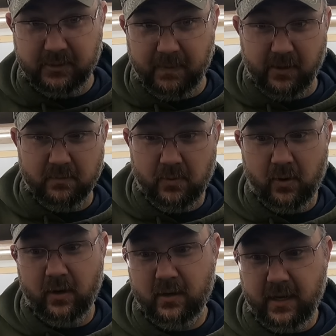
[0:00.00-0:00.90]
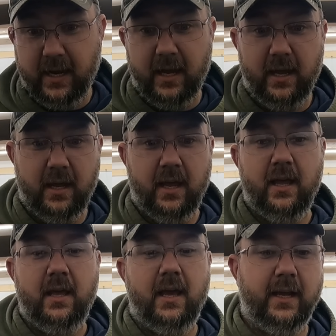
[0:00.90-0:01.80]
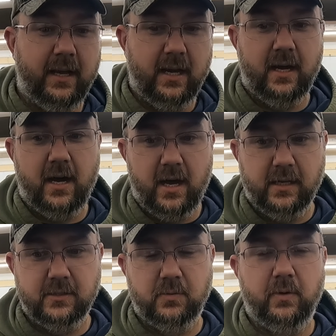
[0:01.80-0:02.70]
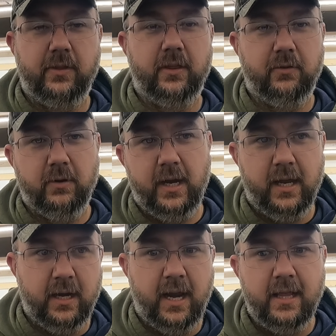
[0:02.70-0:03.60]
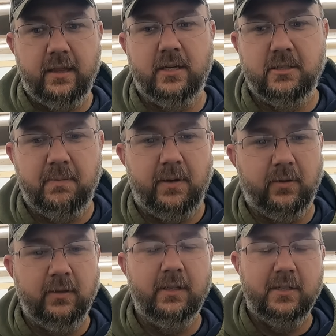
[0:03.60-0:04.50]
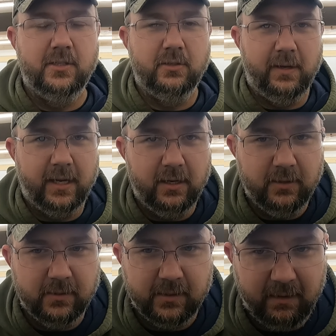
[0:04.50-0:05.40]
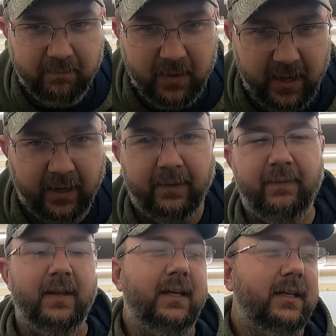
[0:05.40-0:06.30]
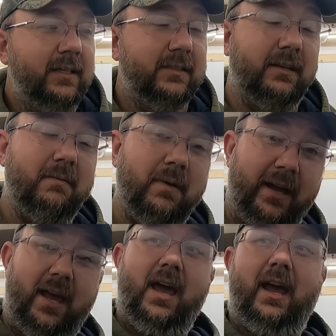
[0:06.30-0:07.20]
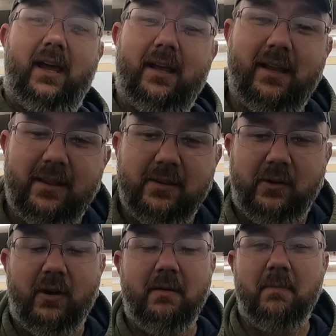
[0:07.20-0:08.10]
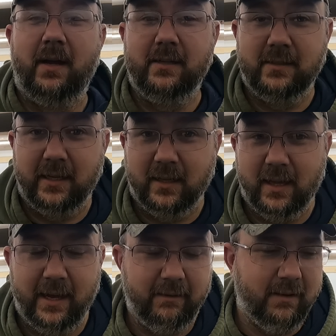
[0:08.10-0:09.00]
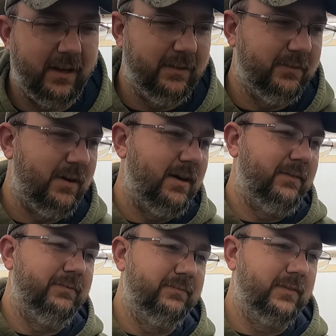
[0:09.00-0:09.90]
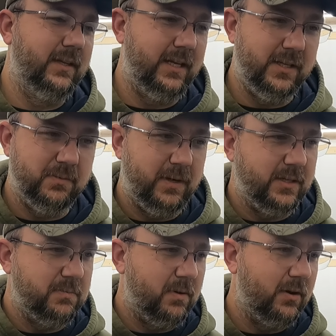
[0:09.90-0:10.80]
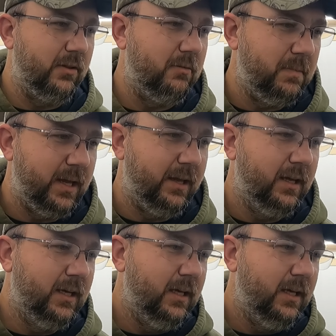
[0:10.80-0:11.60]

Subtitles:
spindle bore and got a Haas with a 3 and an 1/8 inch spindle so he could do the same thing. So I'm like, hey, great minds think alike, right? Well, he's way smarter than me.